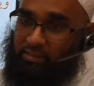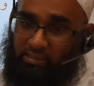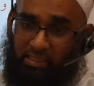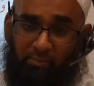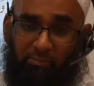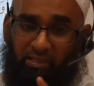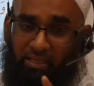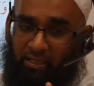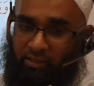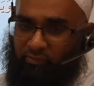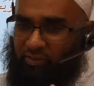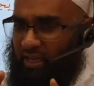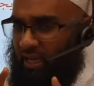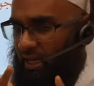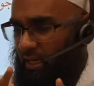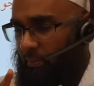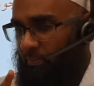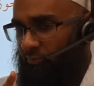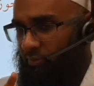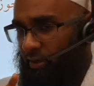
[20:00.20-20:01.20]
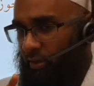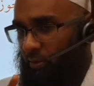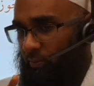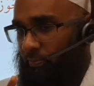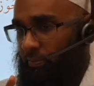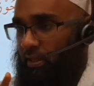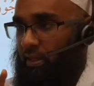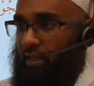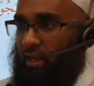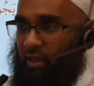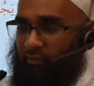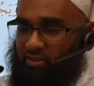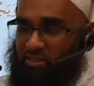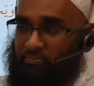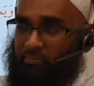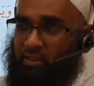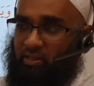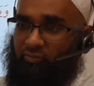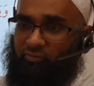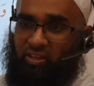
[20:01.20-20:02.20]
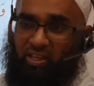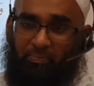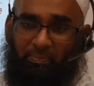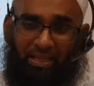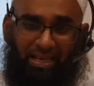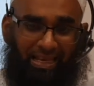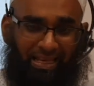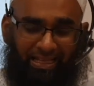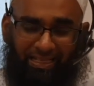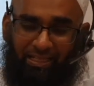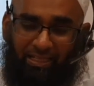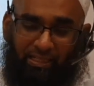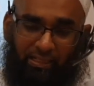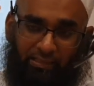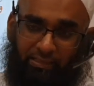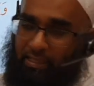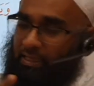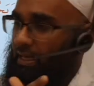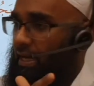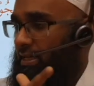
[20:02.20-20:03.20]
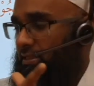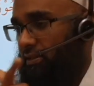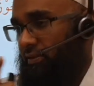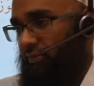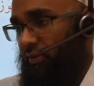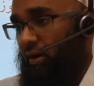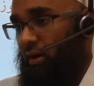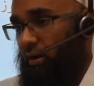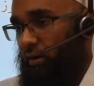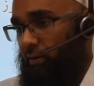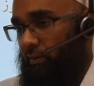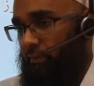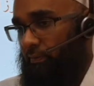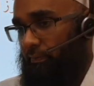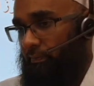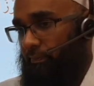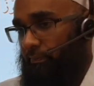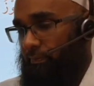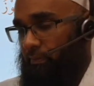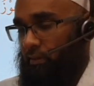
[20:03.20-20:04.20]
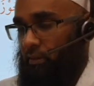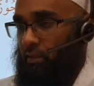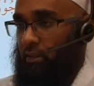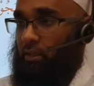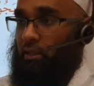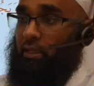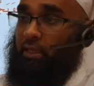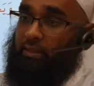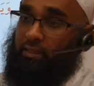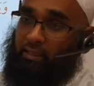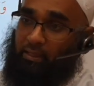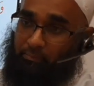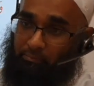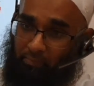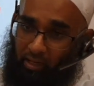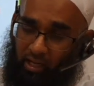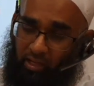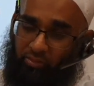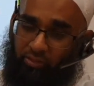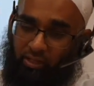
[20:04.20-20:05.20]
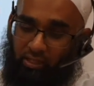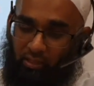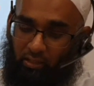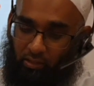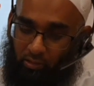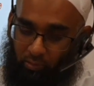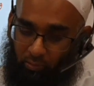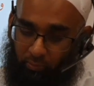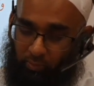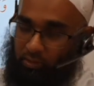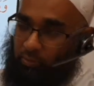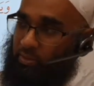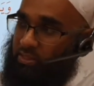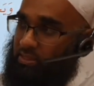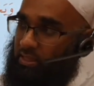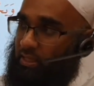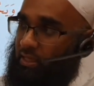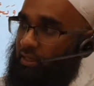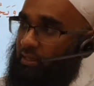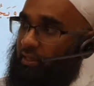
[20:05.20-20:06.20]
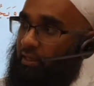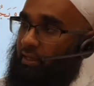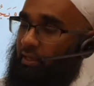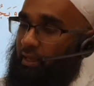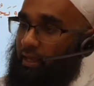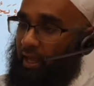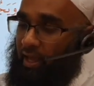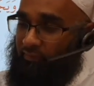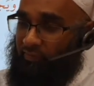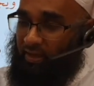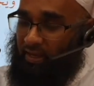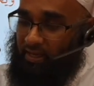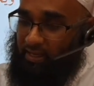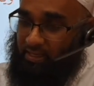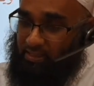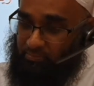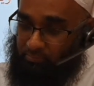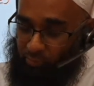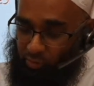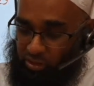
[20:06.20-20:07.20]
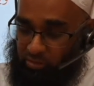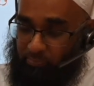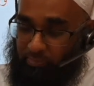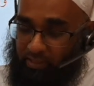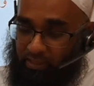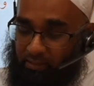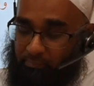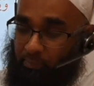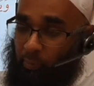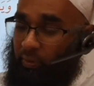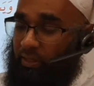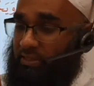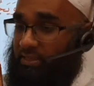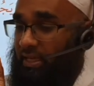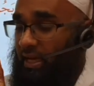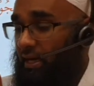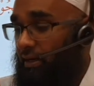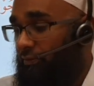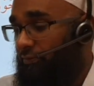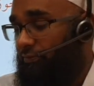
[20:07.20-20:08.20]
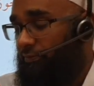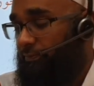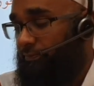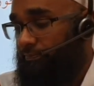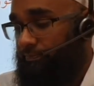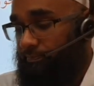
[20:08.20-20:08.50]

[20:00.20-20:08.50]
just keep lan, forget lam for now. If it's manfi bil lan, then it has a fa. Then in madhi, what do we say? If it is muthbat, but what does it have?